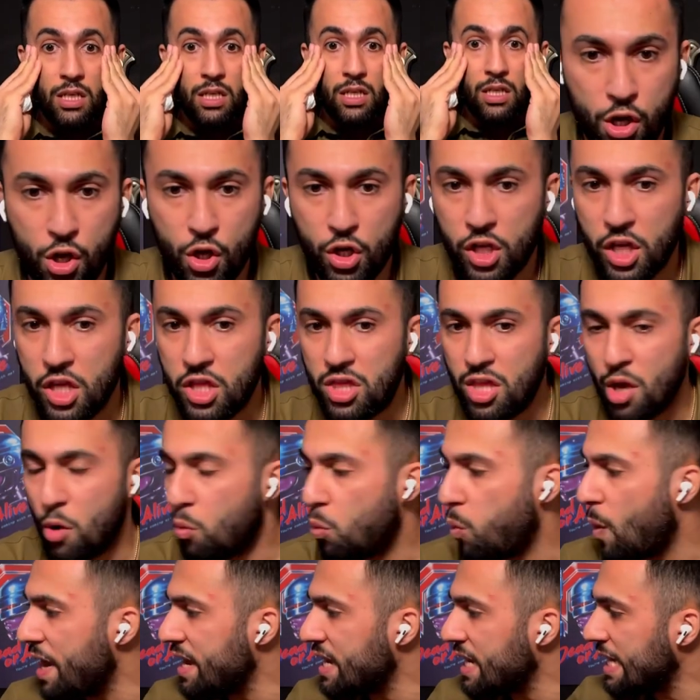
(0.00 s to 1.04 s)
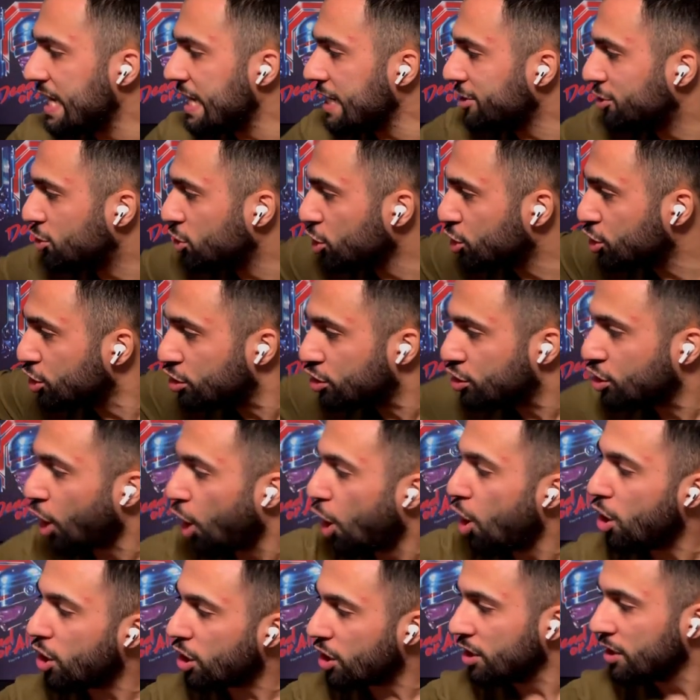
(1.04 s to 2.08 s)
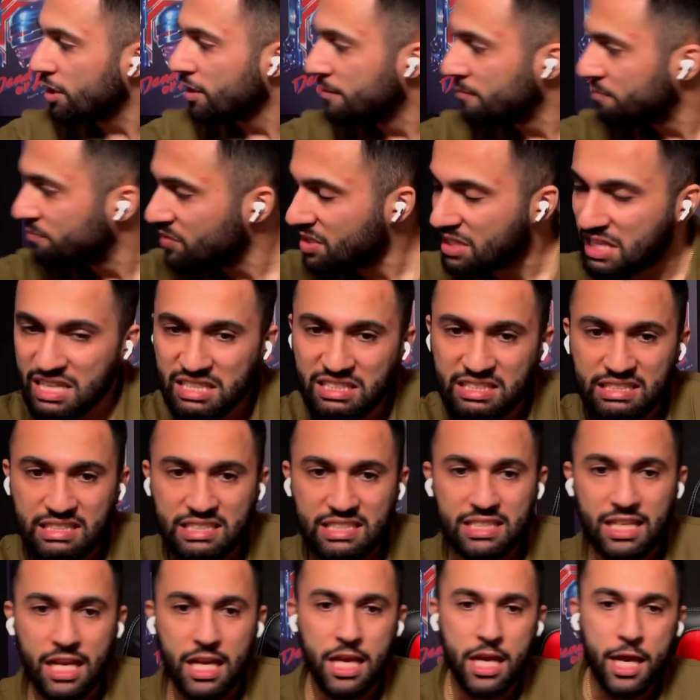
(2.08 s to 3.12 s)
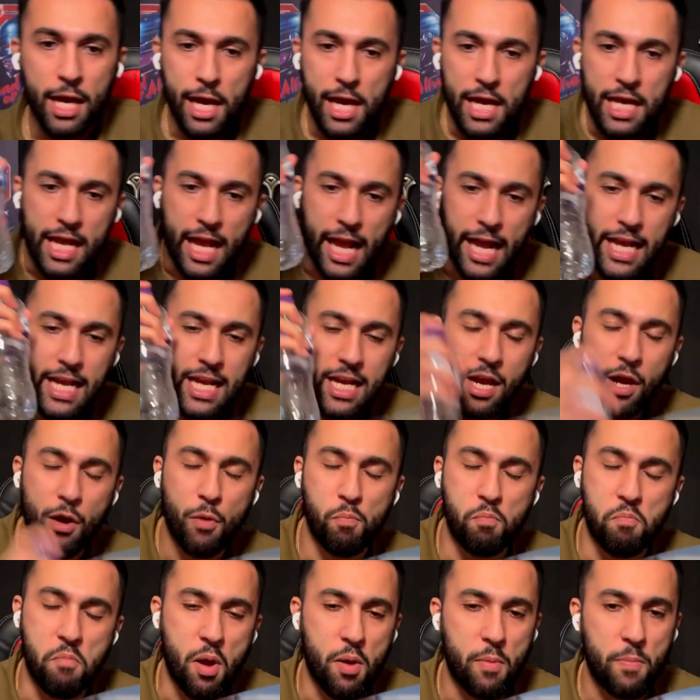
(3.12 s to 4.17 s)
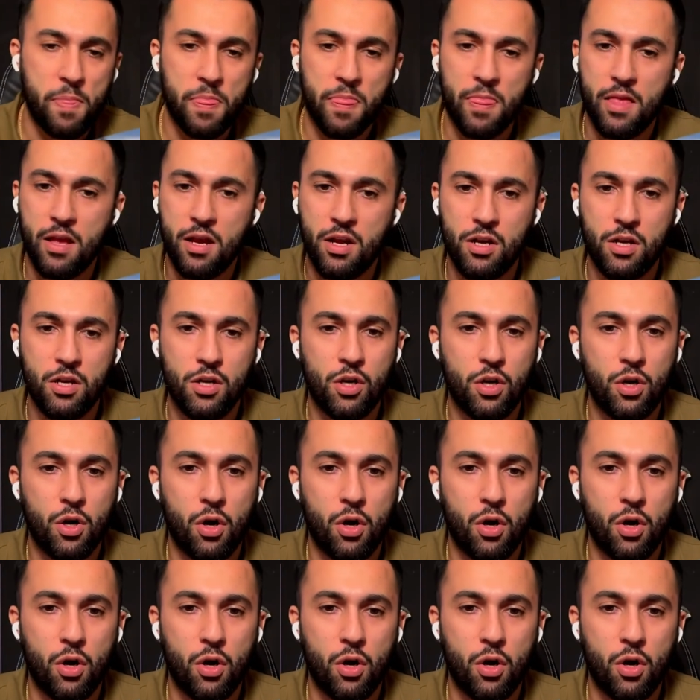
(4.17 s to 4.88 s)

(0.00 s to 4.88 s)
Look at the way he just took this he. Give me your Schofield.